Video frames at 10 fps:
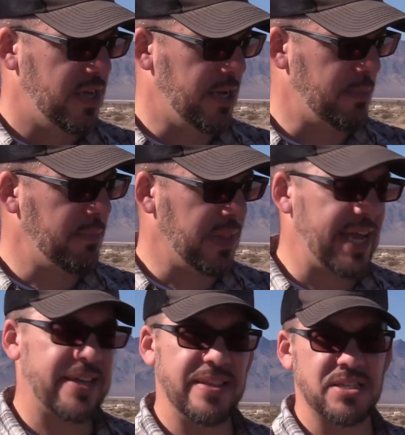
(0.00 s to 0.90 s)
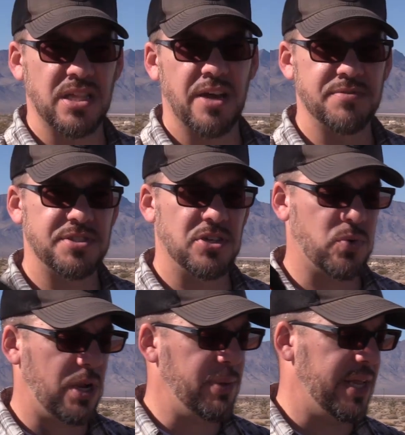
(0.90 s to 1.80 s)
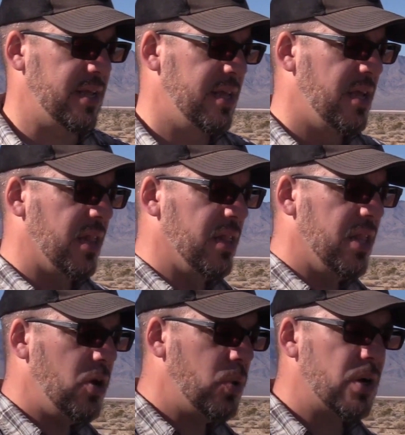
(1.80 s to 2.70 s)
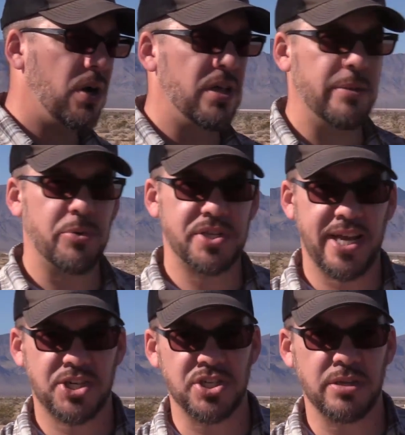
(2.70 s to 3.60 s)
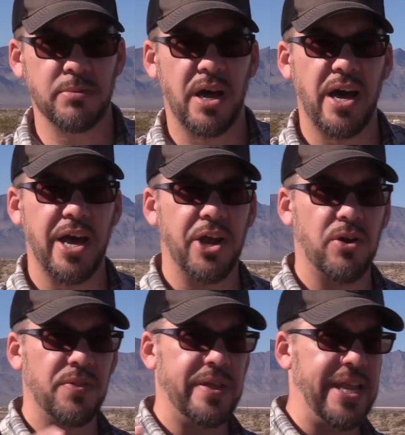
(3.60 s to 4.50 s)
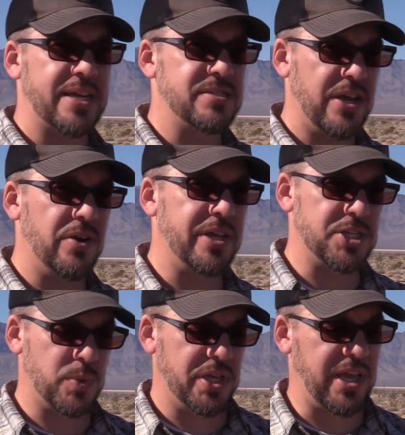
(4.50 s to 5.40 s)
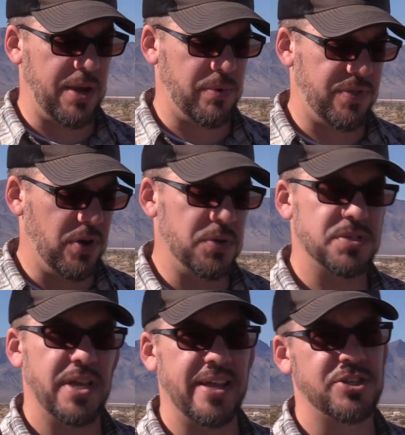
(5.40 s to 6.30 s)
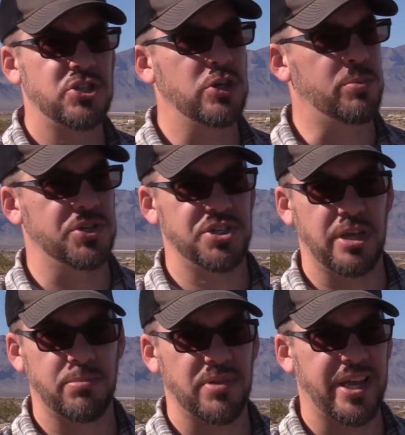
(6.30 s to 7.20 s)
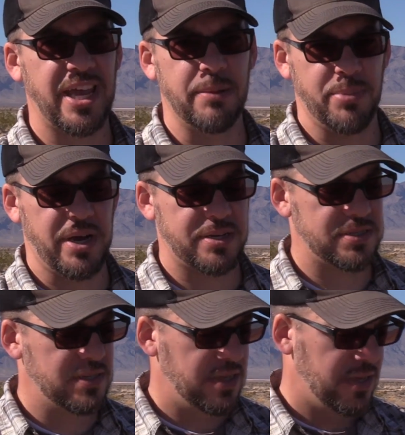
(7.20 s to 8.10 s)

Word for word: I'm liking these gloves still quite a bit. Lower on the protection, higher on the dexterity is what you get with those, and super cheap, like $8.